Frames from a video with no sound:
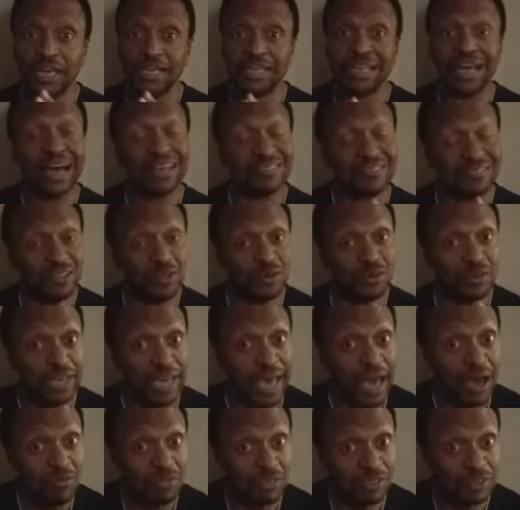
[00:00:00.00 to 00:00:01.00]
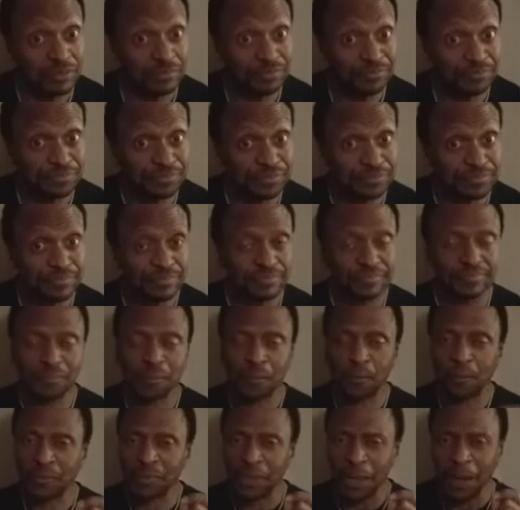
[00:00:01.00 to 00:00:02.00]
I still count them,
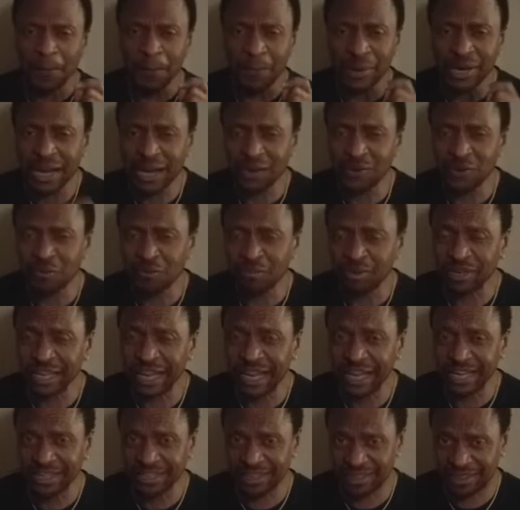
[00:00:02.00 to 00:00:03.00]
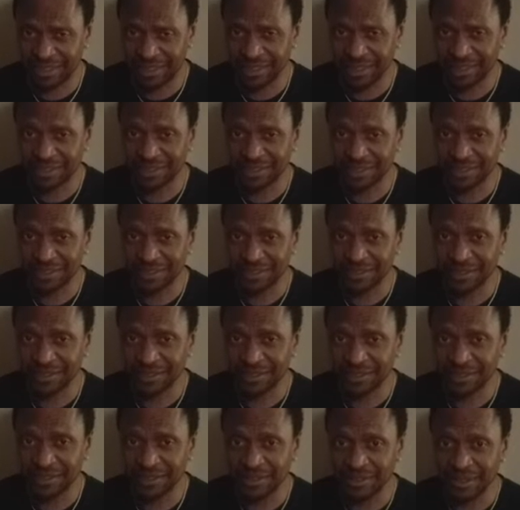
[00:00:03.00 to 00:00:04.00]
but I don't play anything.
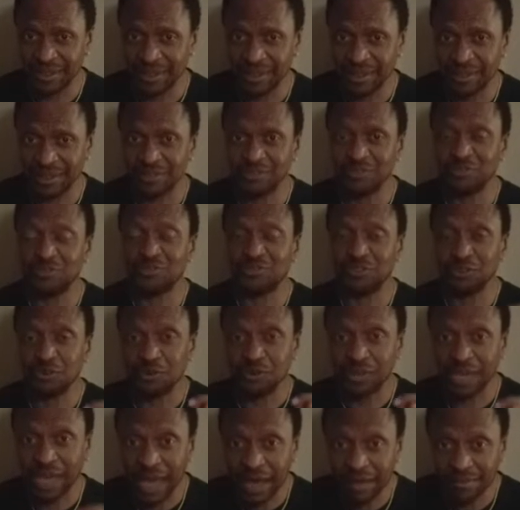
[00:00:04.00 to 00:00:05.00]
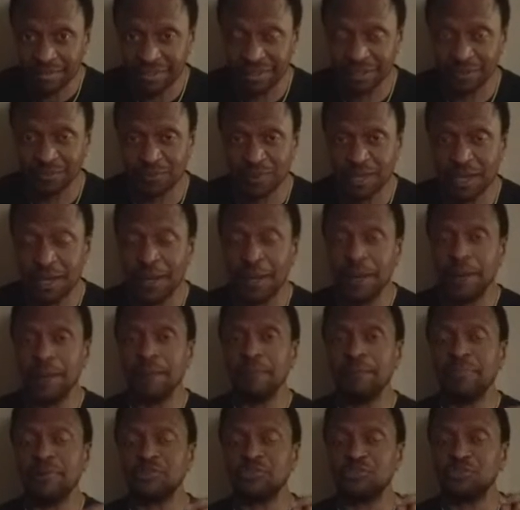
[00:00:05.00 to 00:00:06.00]
You still count them,
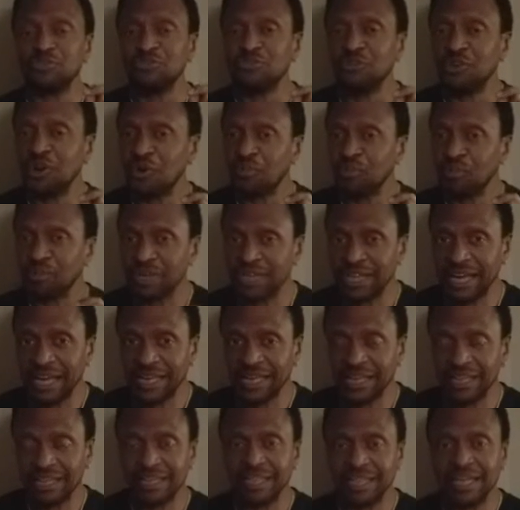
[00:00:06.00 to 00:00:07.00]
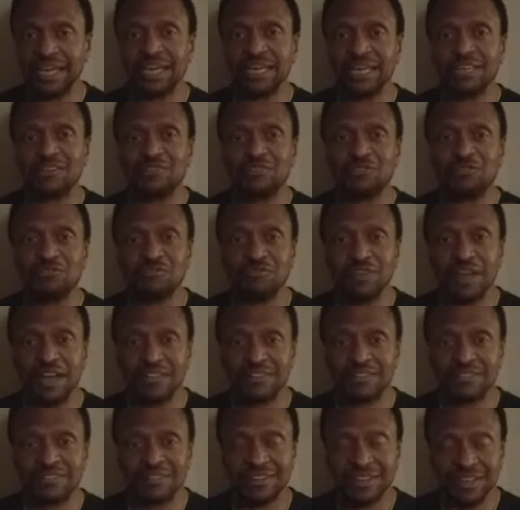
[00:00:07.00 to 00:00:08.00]
but you don't play anything. It's a
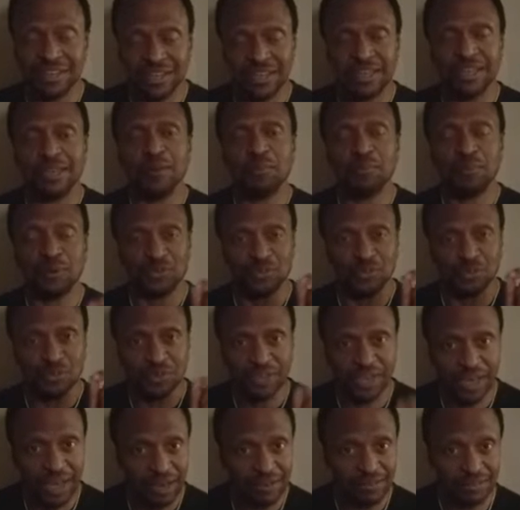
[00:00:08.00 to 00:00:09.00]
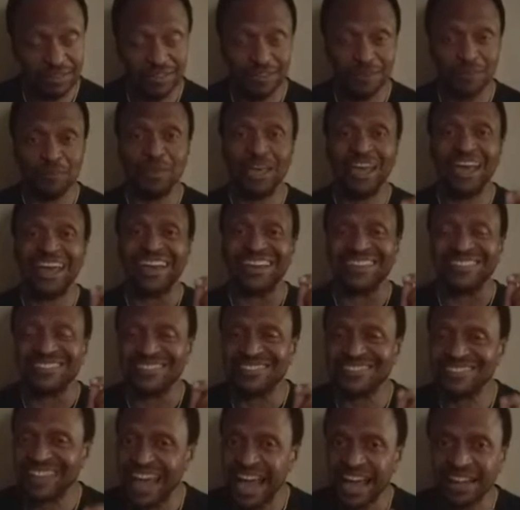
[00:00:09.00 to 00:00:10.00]
rest, but you count them
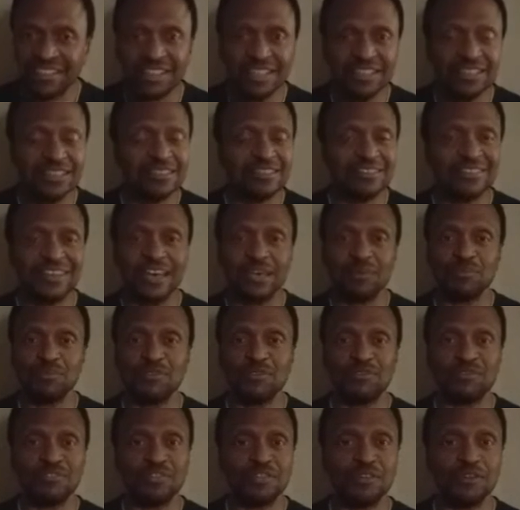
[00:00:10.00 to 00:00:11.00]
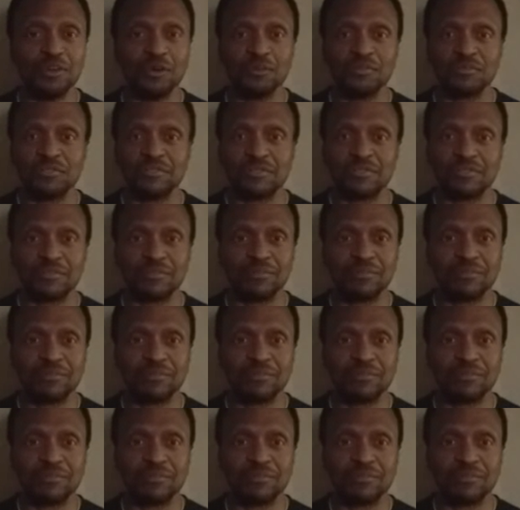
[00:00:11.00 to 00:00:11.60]
exactly the same as the notes.